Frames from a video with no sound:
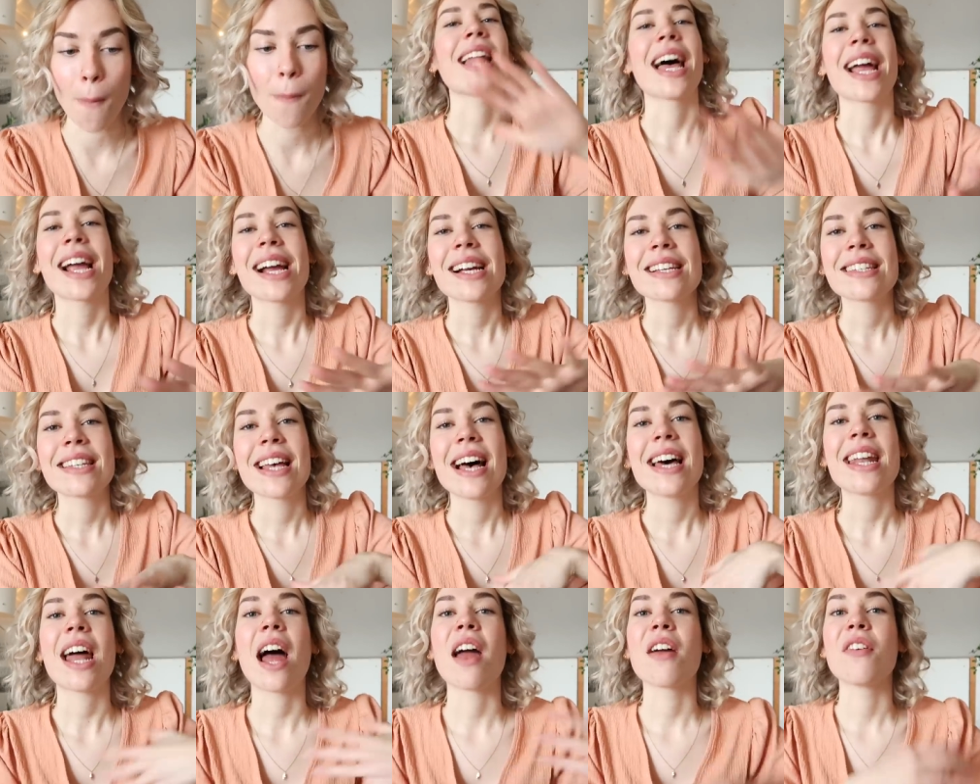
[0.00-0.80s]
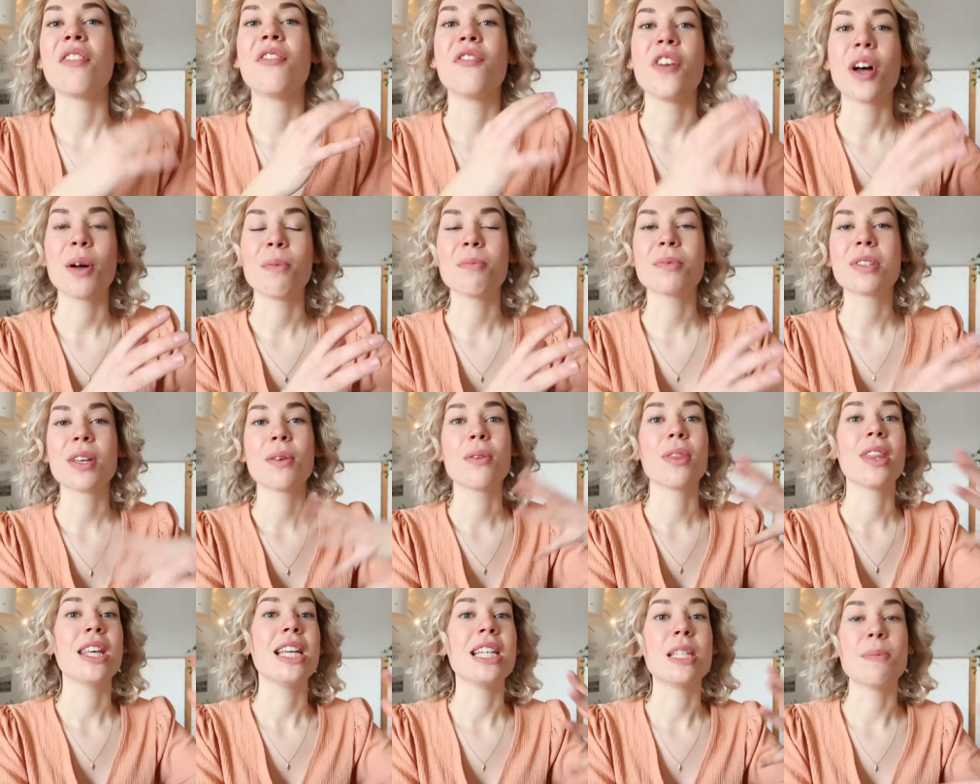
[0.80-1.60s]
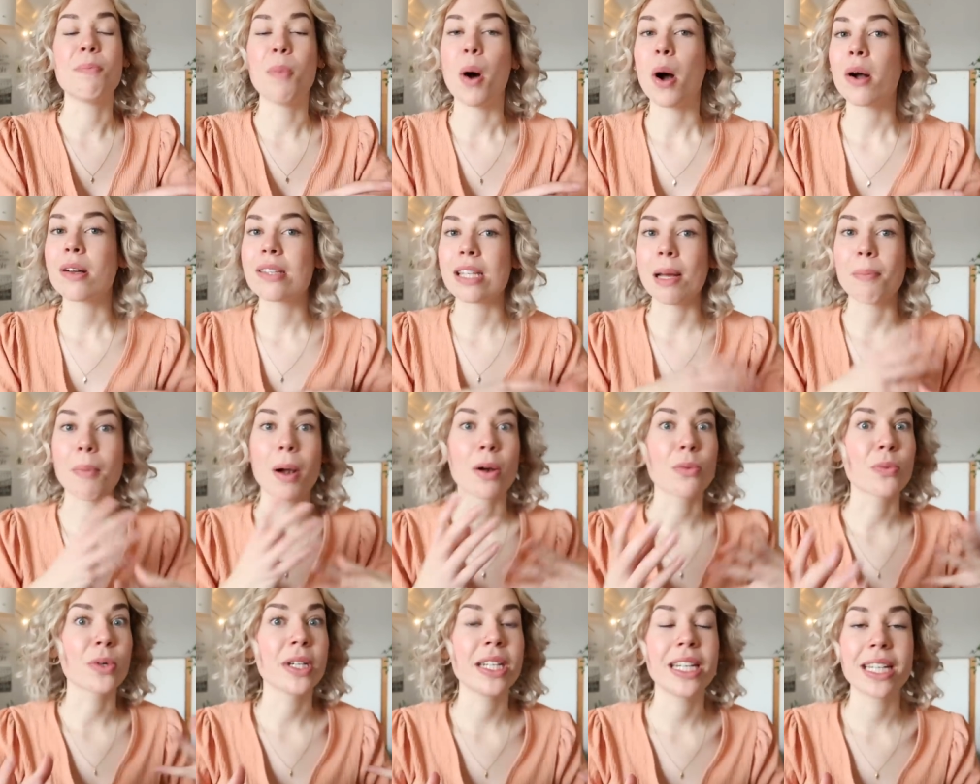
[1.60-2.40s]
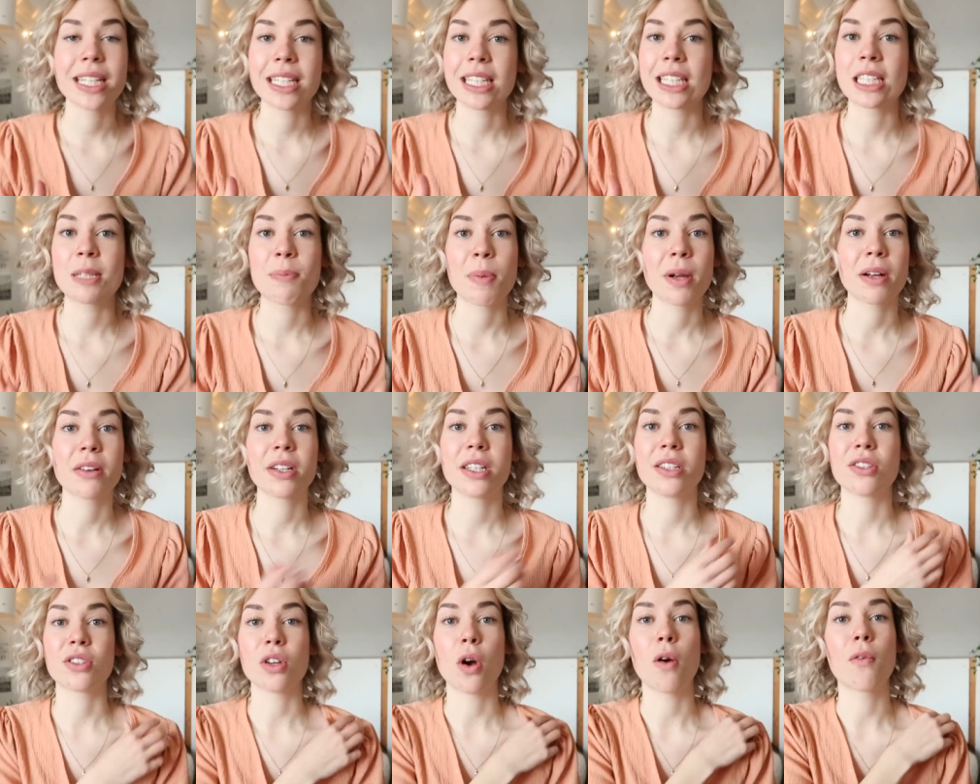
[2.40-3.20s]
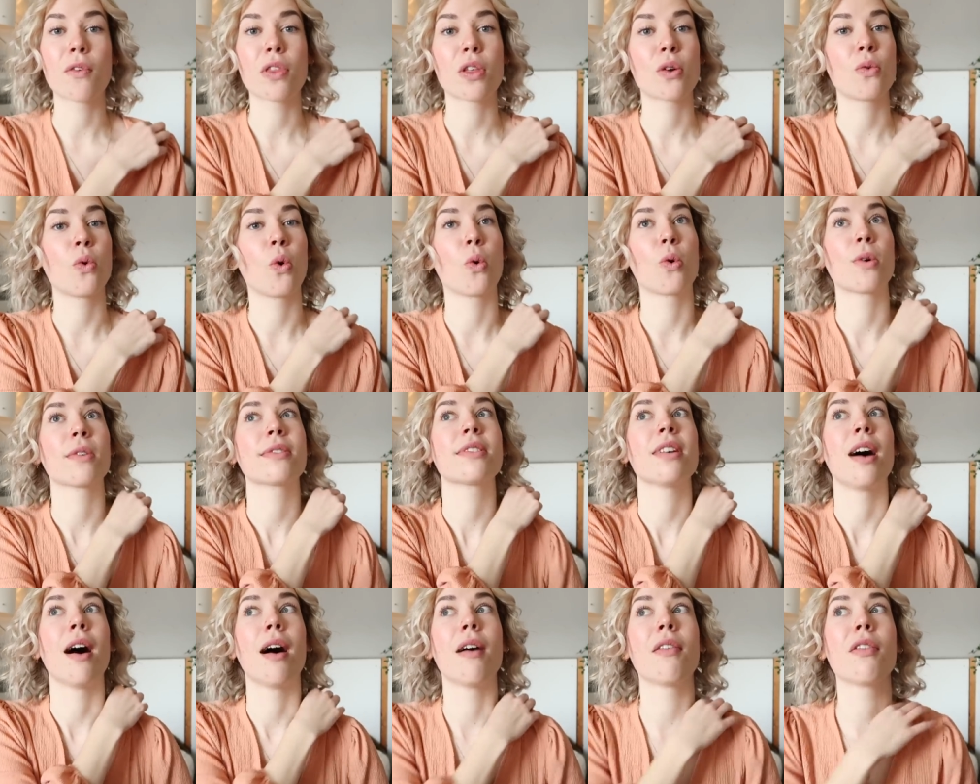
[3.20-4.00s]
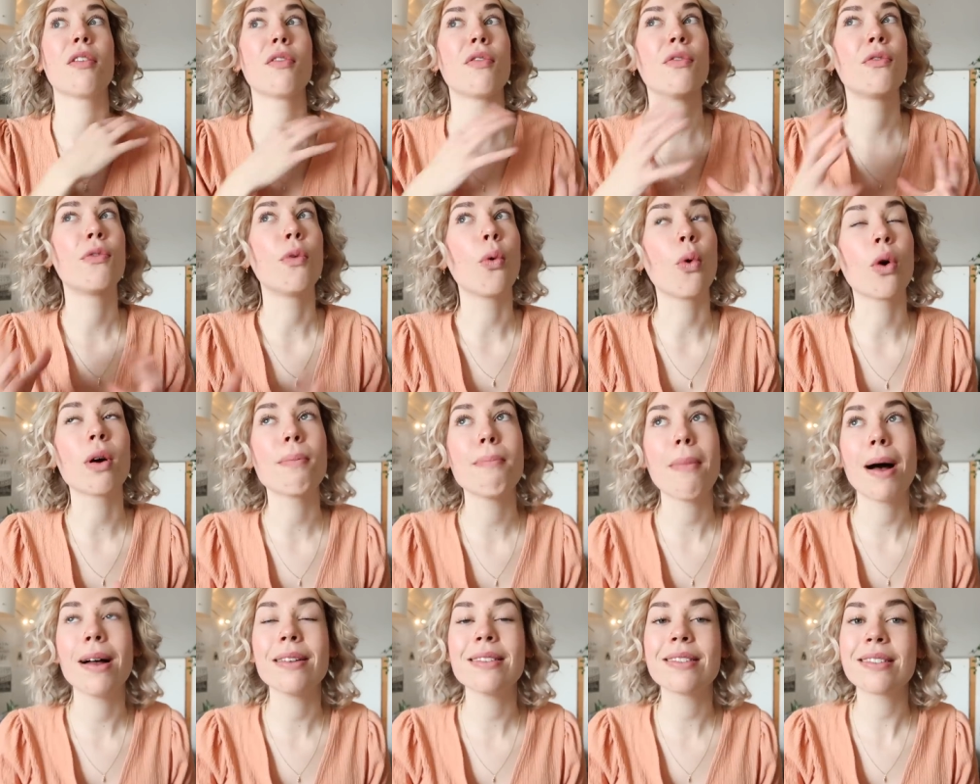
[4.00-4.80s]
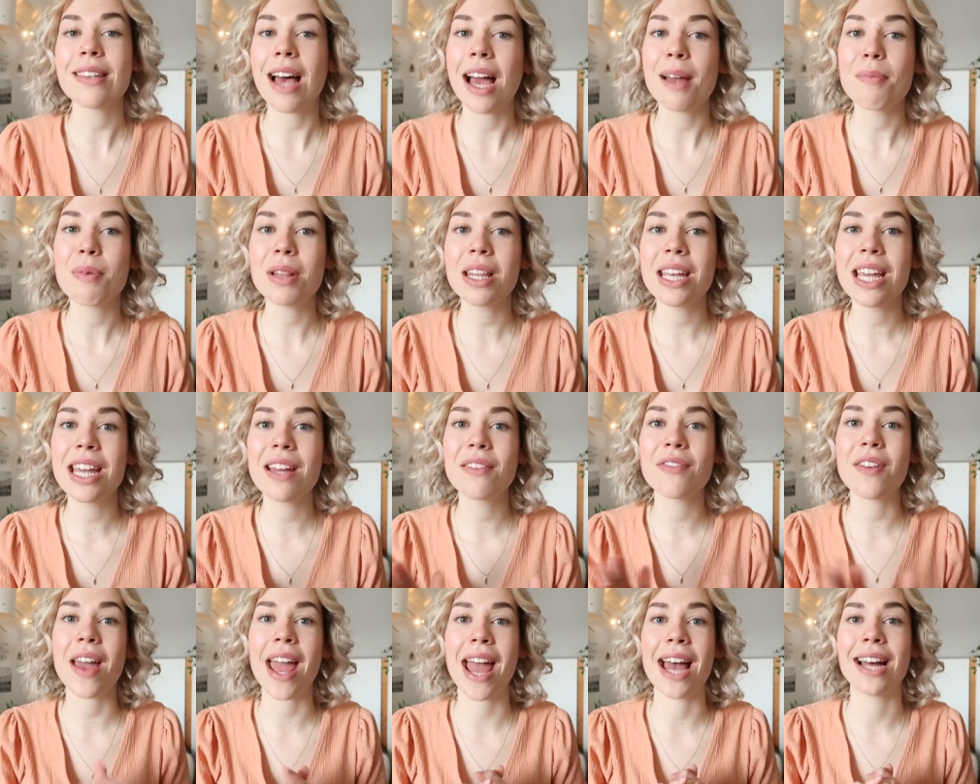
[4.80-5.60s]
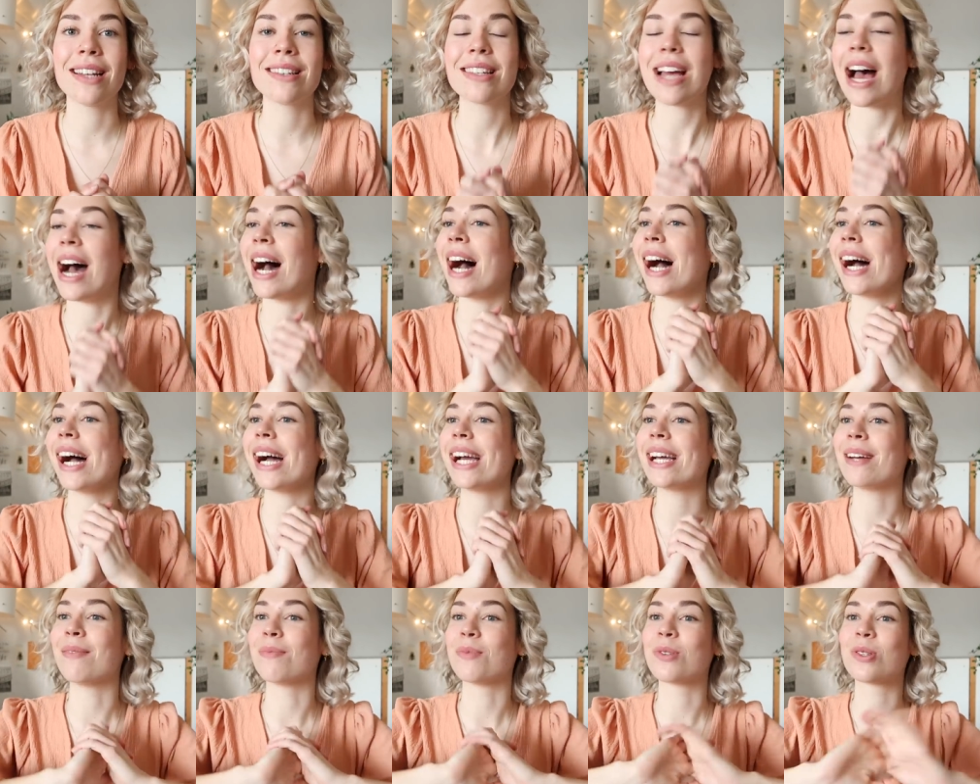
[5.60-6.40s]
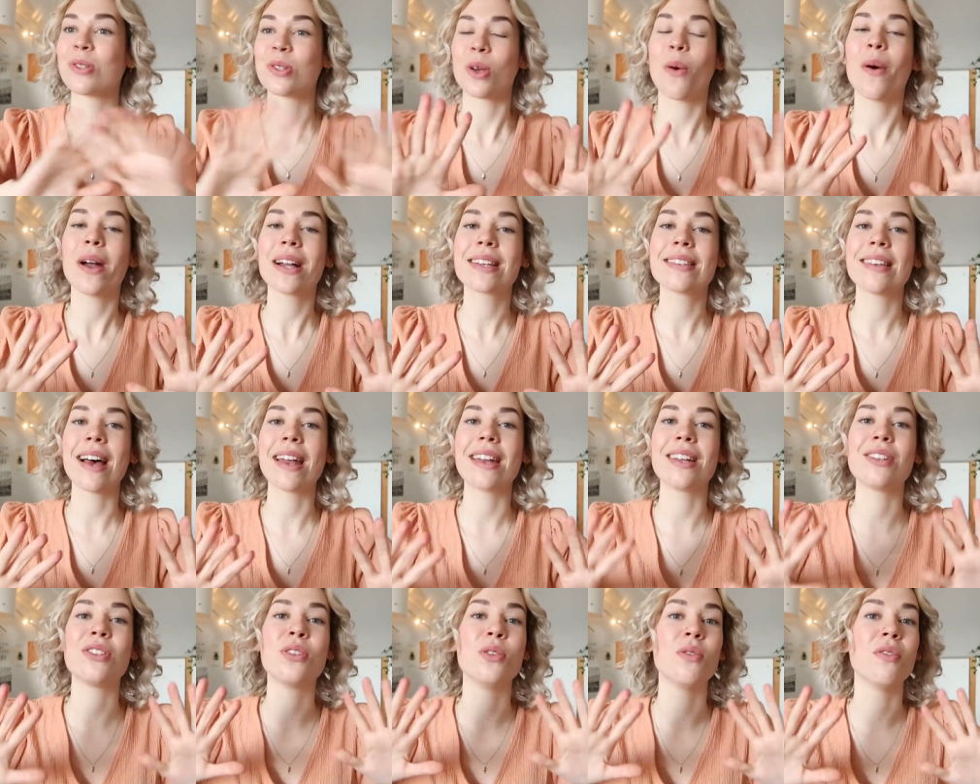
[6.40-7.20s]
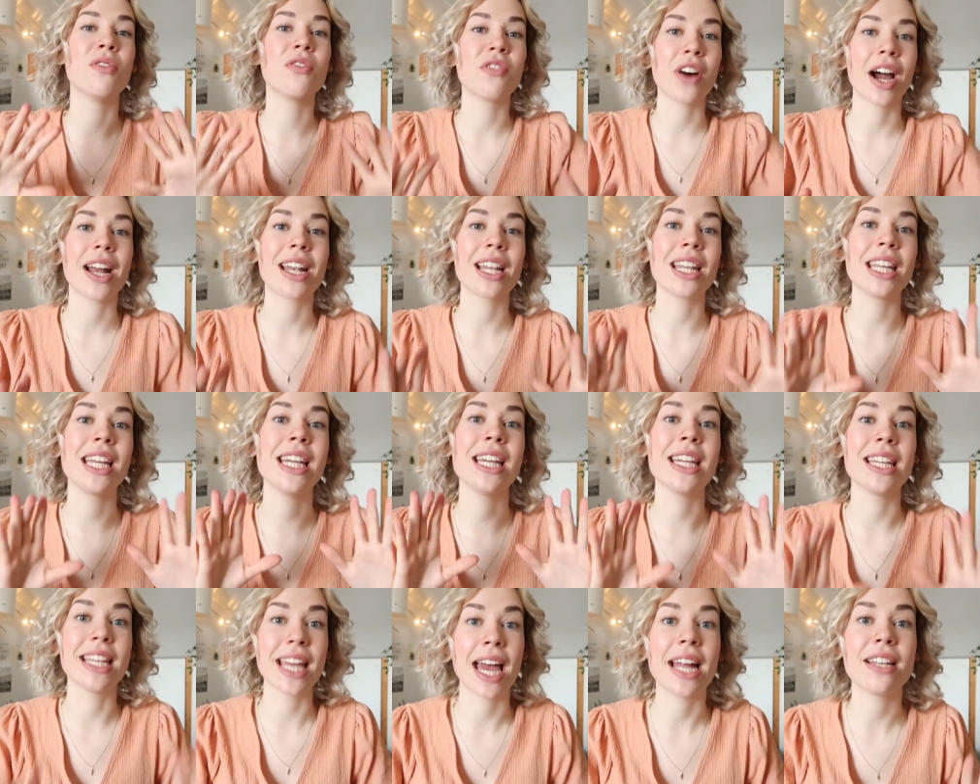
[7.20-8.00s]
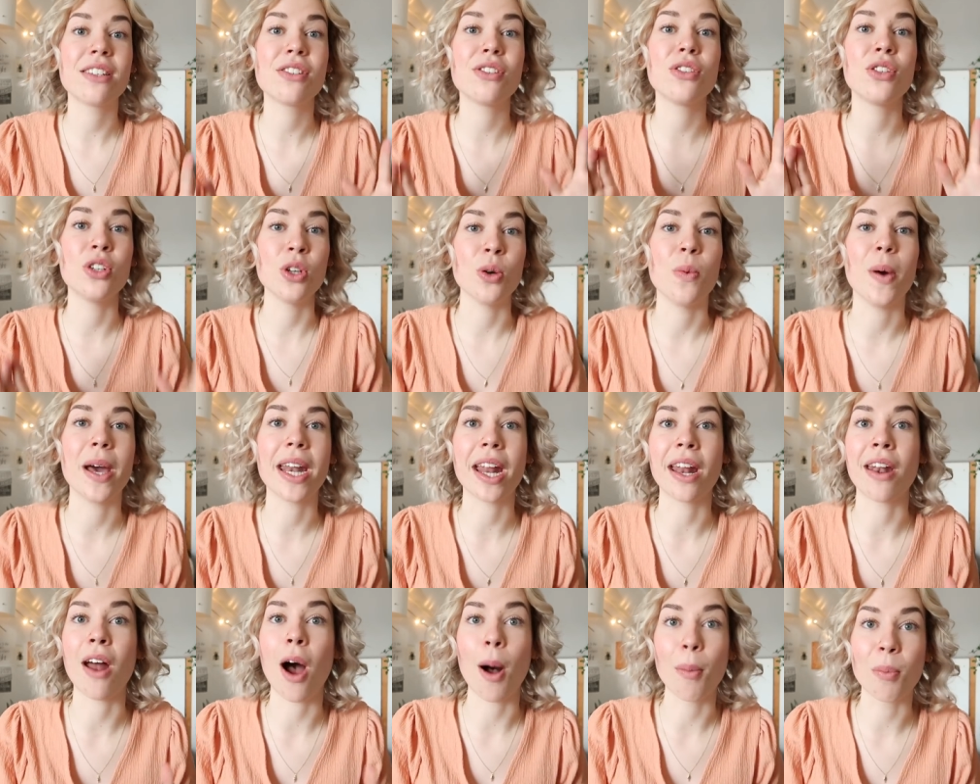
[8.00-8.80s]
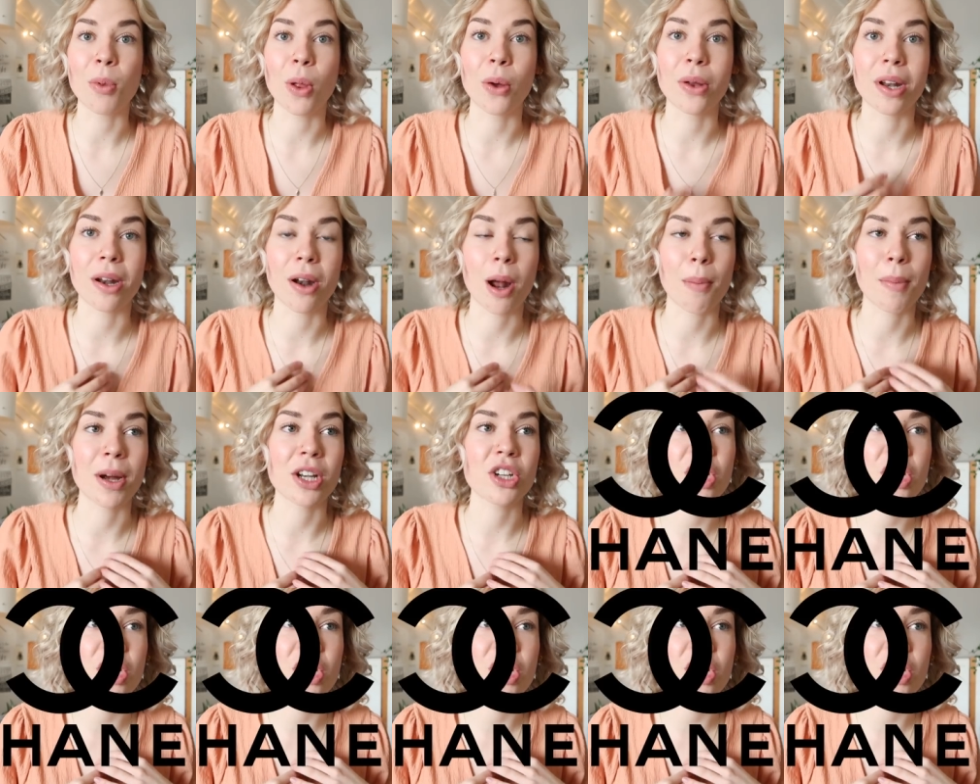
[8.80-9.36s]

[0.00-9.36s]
Like I said, I filmed these books and my reading experience over the course of four months, I believe, and I am so excited to finally get to it and upload it on